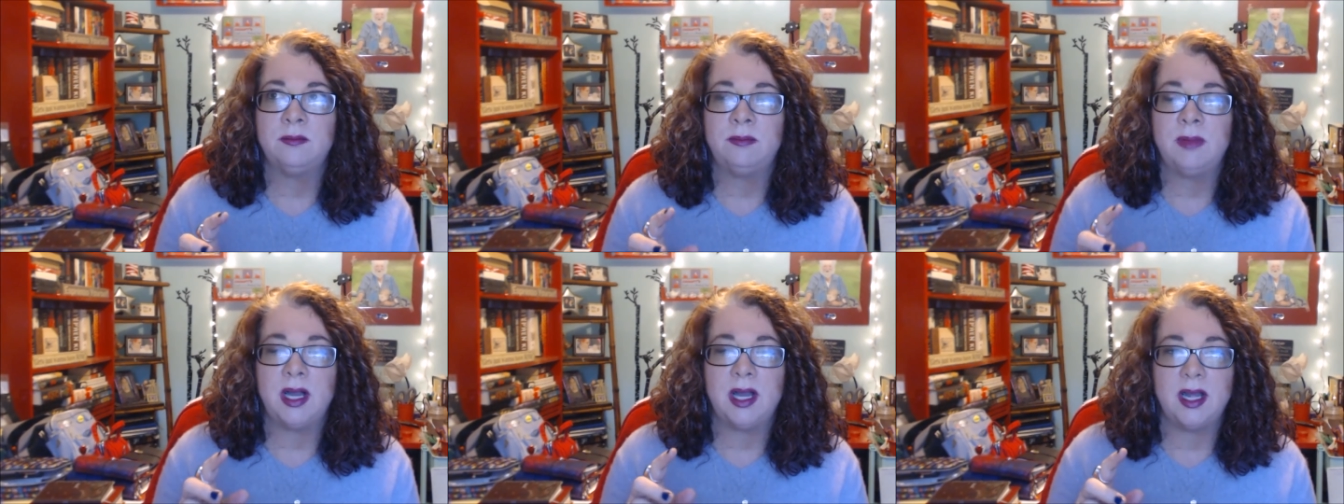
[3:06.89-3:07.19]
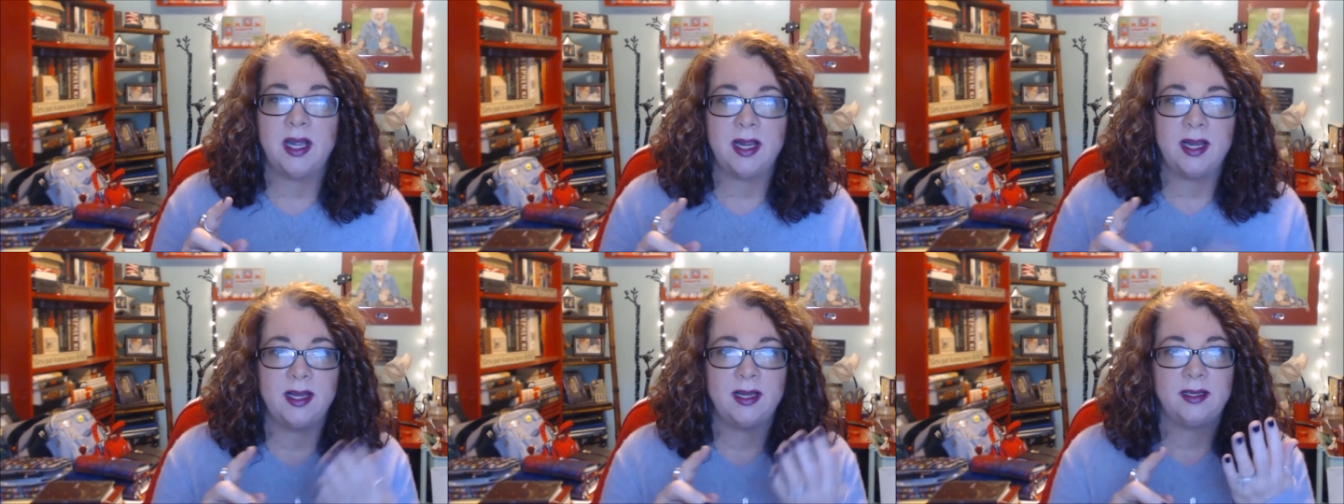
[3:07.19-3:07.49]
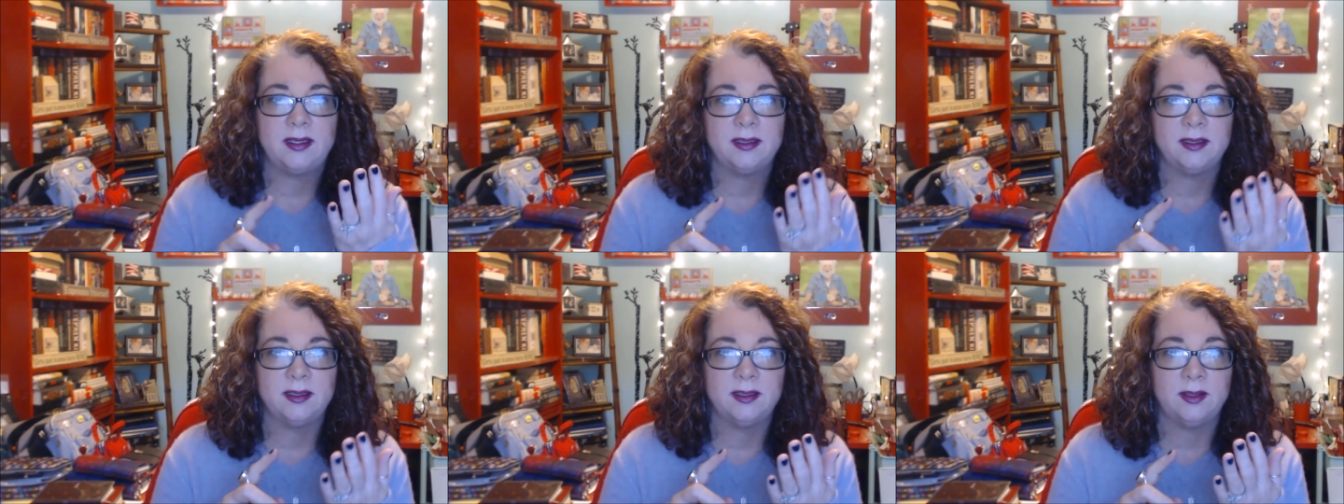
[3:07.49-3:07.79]

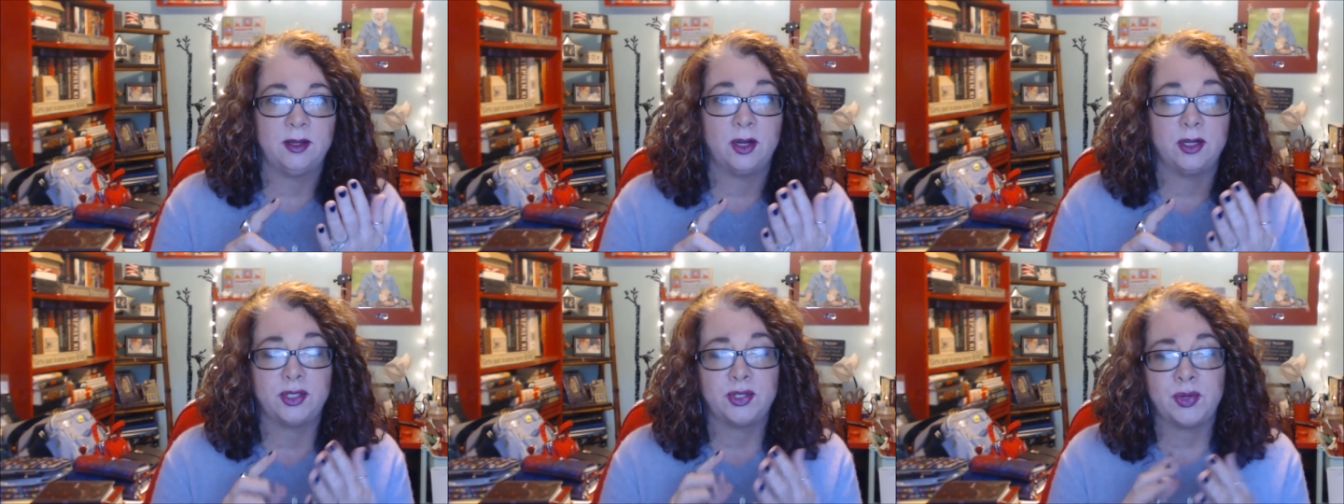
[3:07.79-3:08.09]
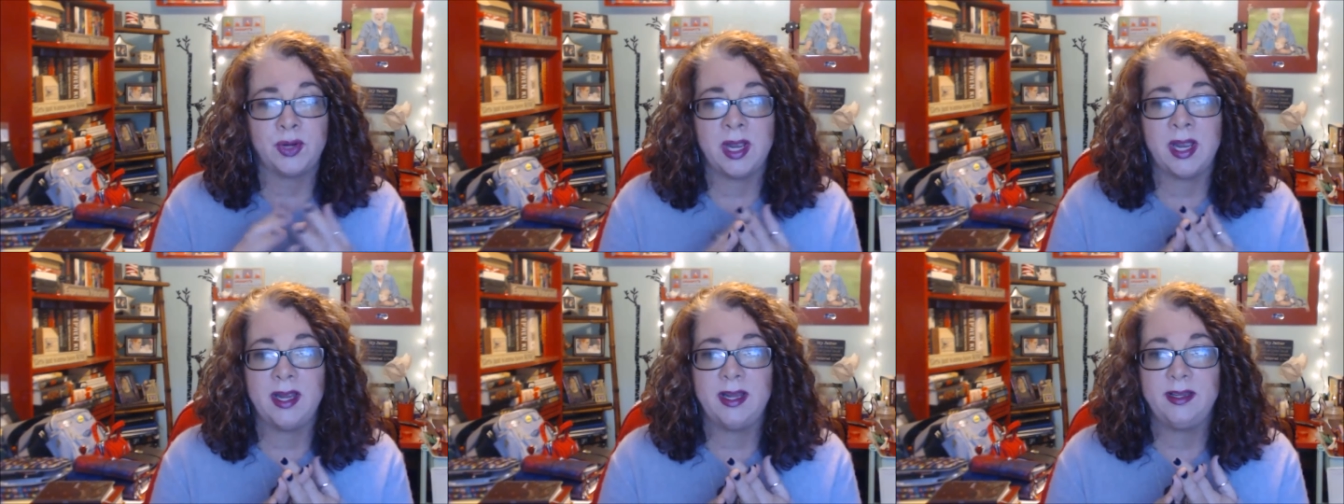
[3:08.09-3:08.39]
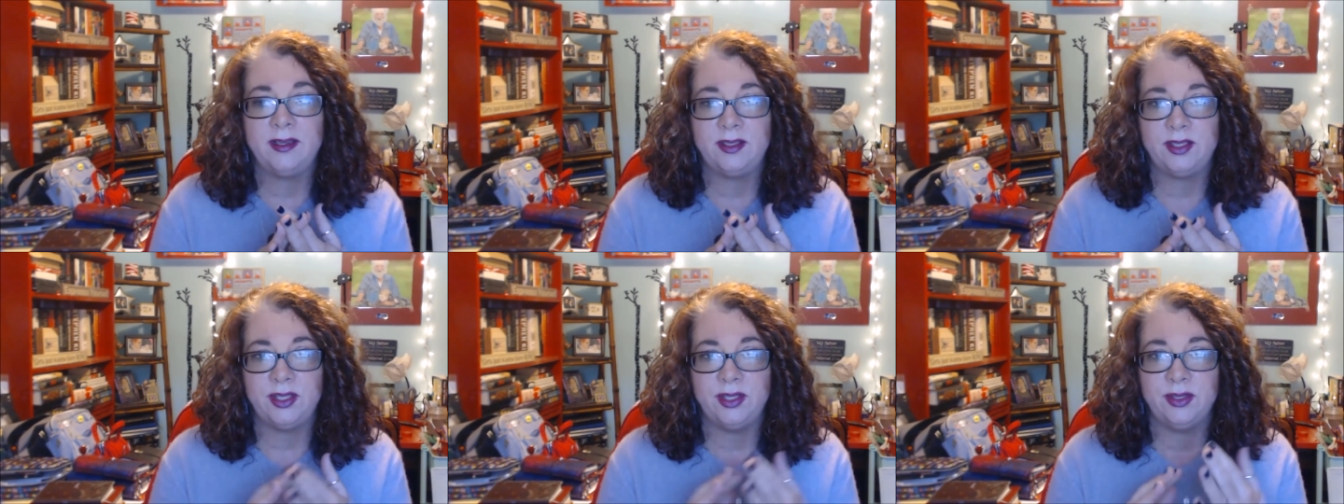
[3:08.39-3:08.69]
my, or
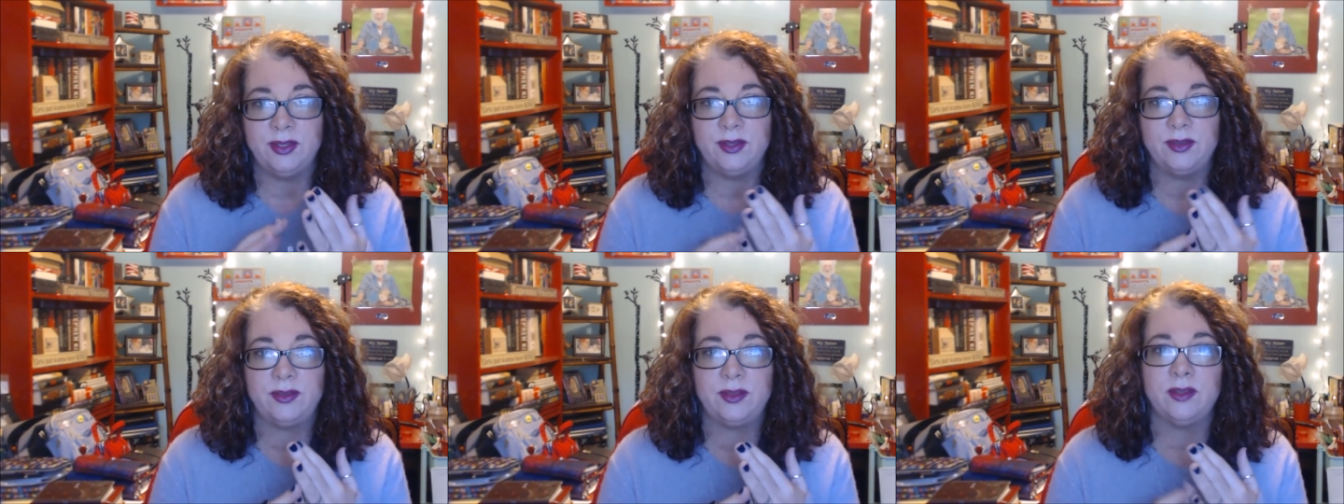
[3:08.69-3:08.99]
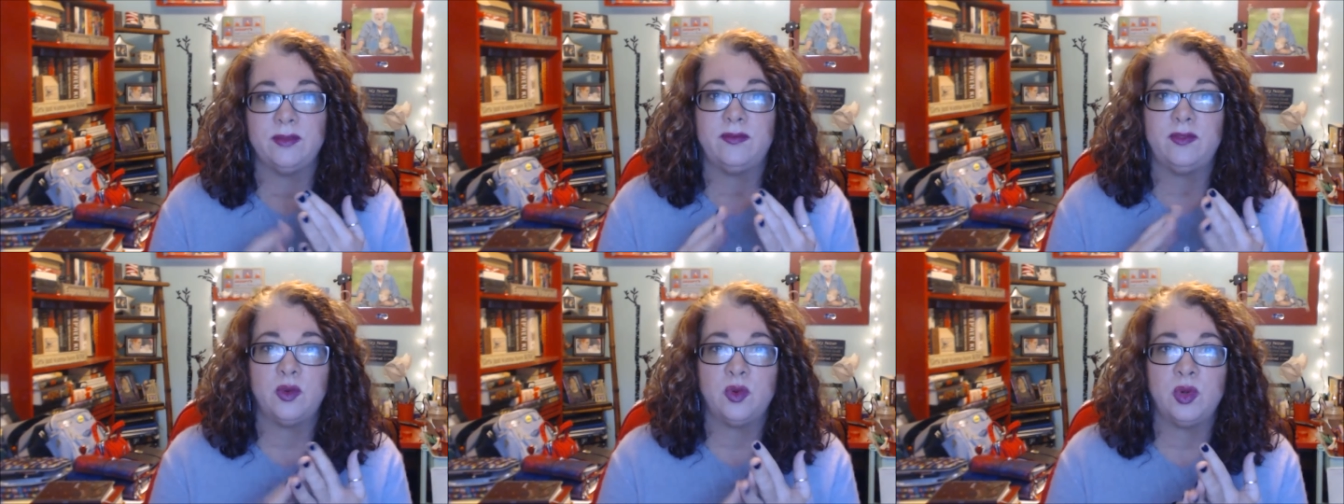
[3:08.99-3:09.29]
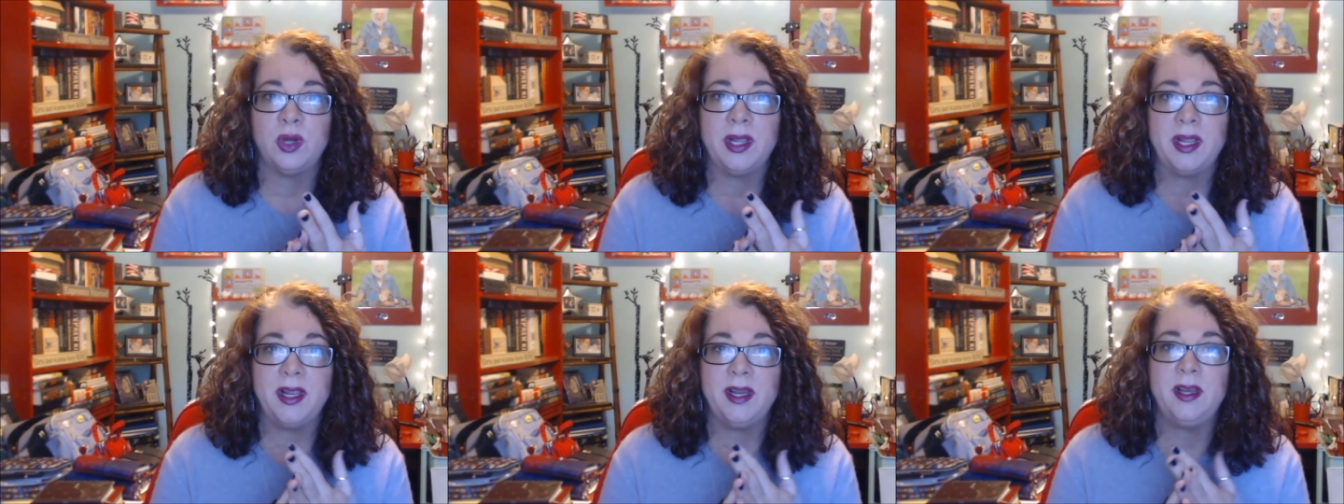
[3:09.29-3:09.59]
trying to, the
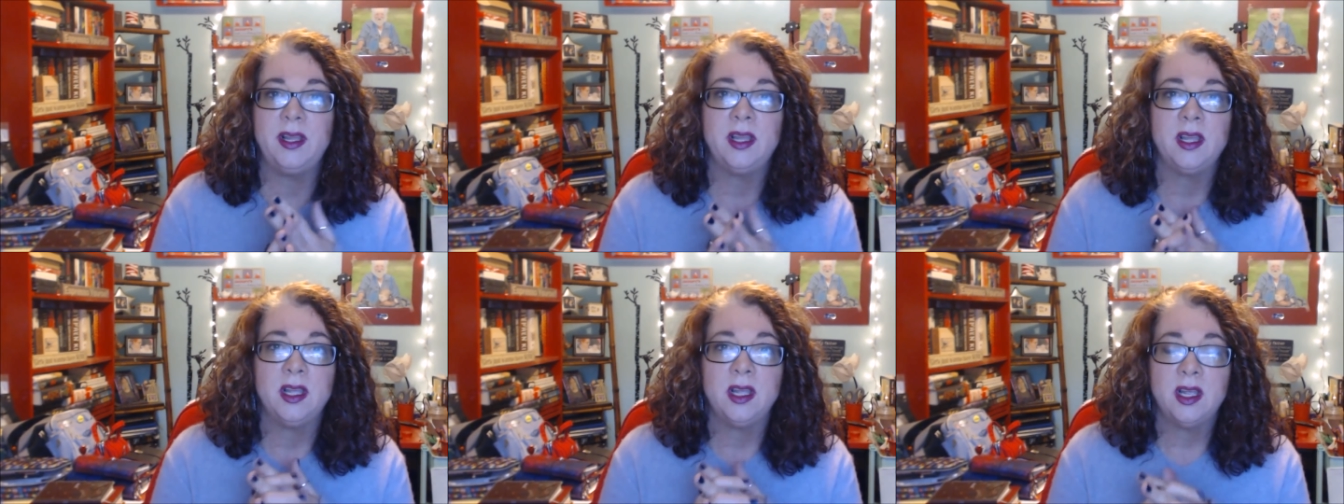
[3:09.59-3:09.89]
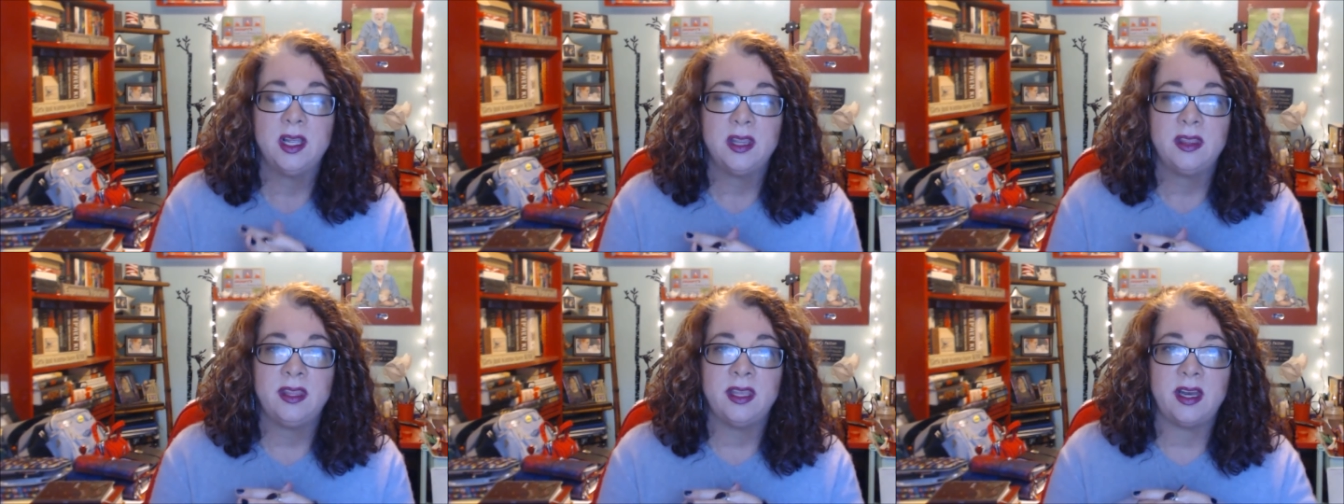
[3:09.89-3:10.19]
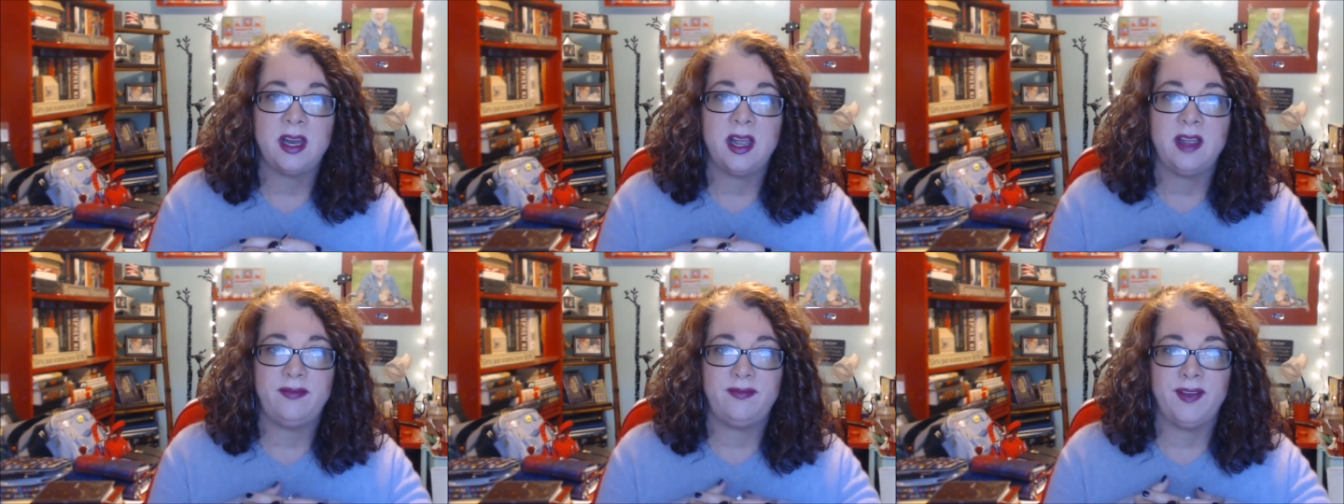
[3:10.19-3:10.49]
void
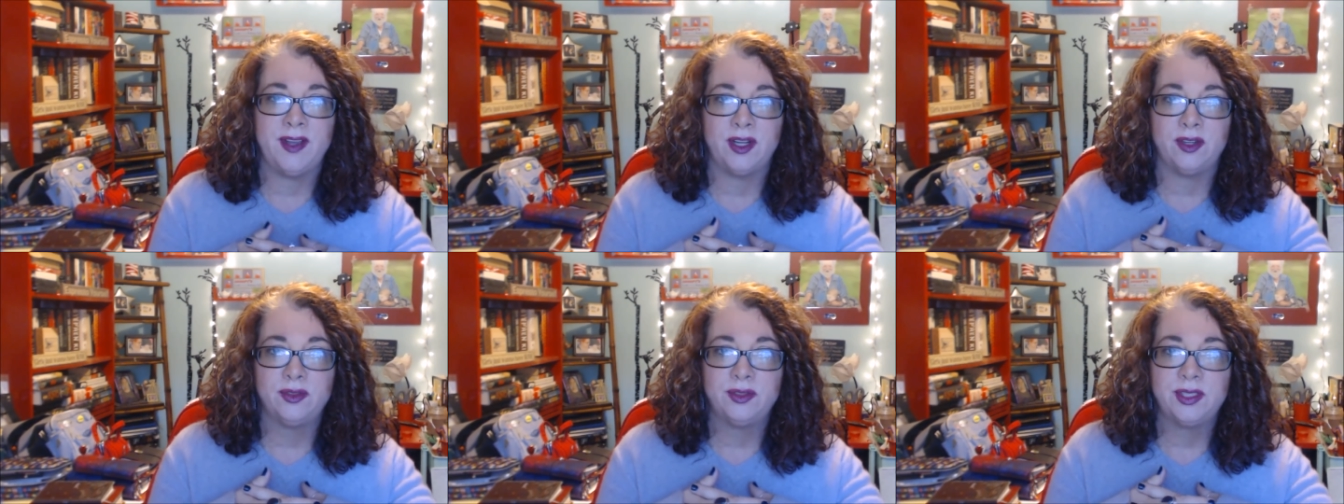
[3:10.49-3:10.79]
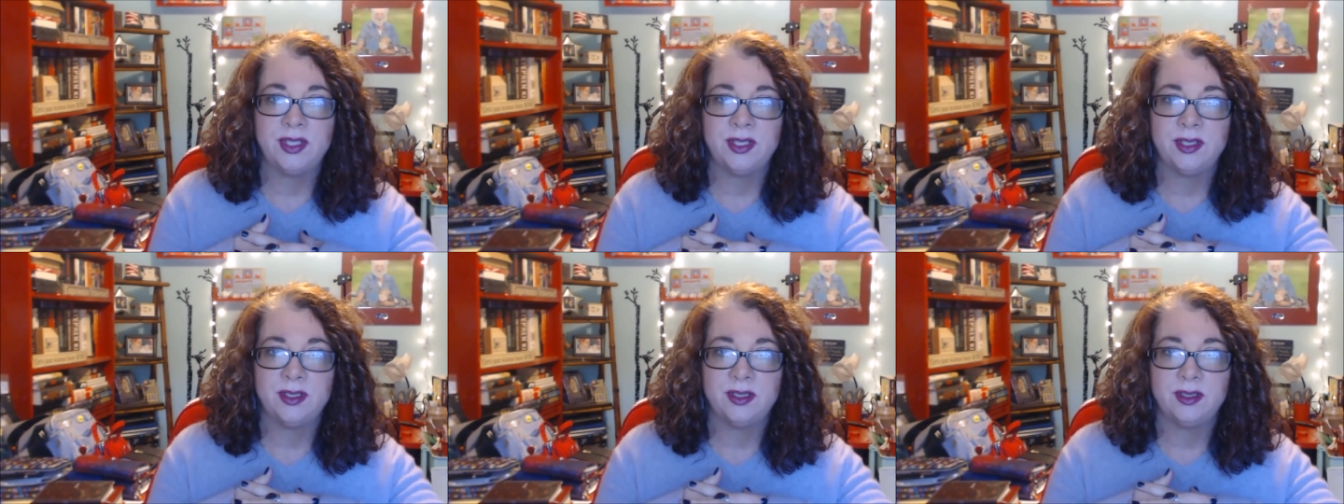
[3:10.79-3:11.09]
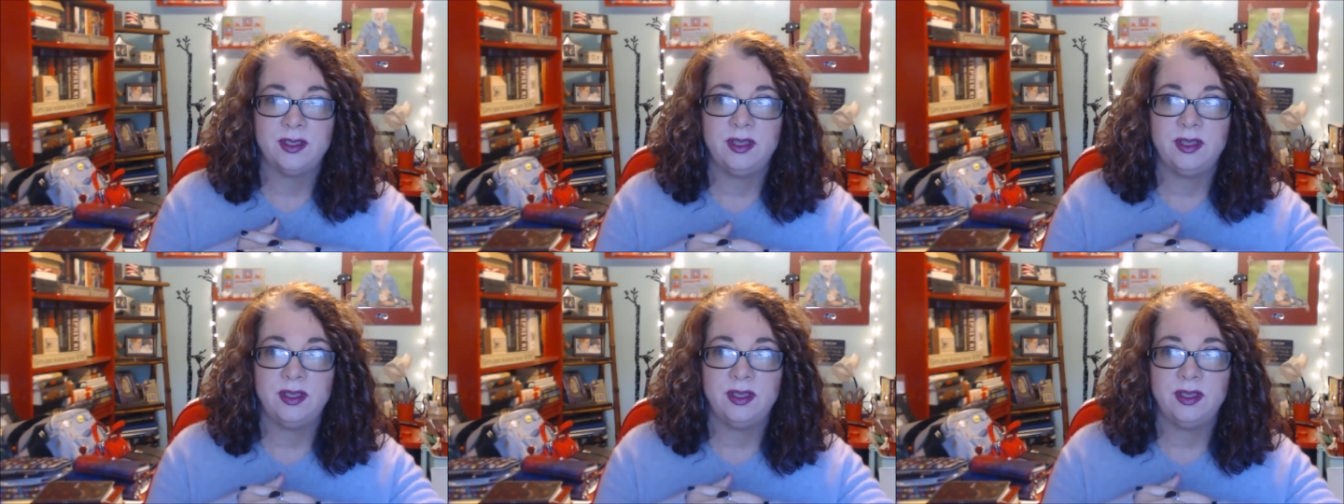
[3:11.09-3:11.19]
that I felt,